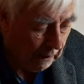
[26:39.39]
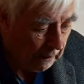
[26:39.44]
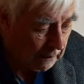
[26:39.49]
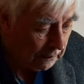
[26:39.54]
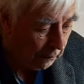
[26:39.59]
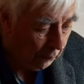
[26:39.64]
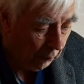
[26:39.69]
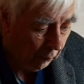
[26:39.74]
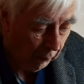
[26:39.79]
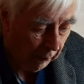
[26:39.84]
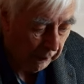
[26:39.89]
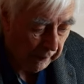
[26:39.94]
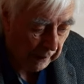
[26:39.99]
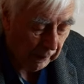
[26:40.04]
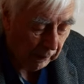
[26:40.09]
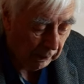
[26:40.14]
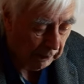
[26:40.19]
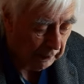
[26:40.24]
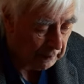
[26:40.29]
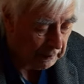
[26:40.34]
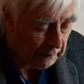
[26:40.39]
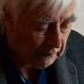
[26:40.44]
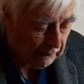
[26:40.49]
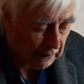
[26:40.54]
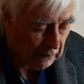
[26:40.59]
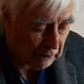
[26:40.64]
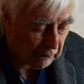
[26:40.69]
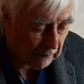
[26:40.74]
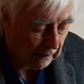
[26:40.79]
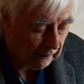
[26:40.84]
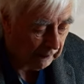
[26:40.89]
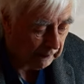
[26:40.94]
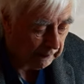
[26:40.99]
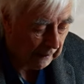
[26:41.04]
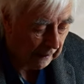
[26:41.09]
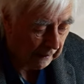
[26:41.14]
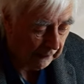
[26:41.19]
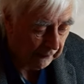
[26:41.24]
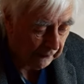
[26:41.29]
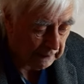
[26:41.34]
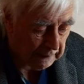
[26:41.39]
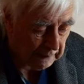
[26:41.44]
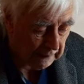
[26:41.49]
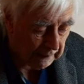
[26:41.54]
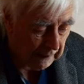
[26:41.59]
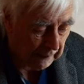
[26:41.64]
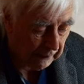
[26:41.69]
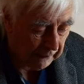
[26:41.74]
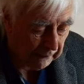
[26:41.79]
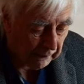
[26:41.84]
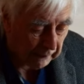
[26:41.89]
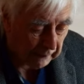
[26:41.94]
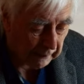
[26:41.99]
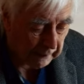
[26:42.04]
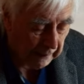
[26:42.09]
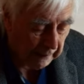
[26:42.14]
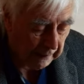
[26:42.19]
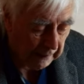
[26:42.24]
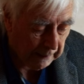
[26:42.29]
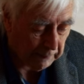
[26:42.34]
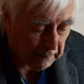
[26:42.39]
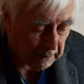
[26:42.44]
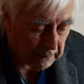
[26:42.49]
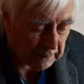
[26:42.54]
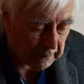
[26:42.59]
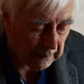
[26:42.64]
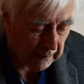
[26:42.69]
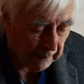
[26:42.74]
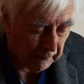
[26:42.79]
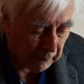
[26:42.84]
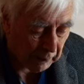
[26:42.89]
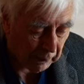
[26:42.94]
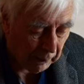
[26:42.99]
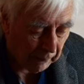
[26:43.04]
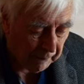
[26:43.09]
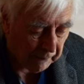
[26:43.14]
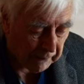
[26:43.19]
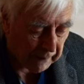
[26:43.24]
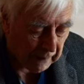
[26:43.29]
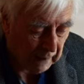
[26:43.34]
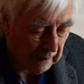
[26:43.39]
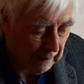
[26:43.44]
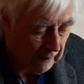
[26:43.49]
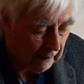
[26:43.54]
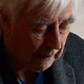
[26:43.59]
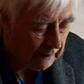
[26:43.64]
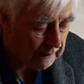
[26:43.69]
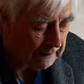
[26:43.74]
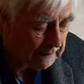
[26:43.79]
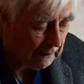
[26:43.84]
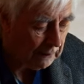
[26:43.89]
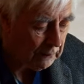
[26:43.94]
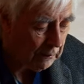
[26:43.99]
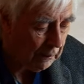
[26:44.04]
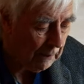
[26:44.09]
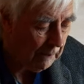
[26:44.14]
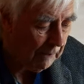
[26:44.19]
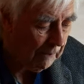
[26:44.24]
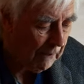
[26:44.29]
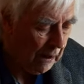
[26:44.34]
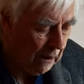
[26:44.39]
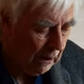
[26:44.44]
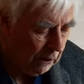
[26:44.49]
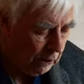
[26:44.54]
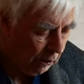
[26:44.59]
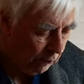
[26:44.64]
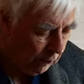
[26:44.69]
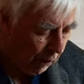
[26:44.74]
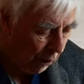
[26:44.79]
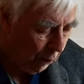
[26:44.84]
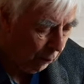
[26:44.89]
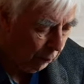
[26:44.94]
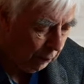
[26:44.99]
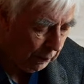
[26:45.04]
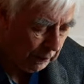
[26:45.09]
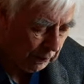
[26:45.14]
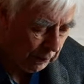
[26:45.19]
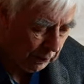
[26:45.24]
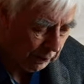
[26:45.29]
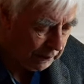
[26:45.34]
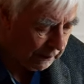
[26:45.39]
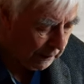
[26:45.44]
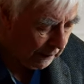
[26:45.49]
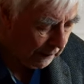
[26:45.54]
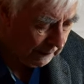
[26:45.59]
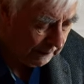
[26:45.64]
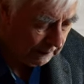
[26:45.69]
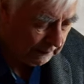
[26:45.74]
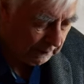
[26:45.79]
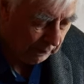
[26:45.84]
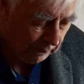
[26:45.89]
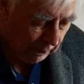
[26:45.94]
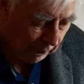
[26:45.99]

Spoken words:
So all the elders of Israel gathered together and came to Samuel. They said to him, "You're old and your sons do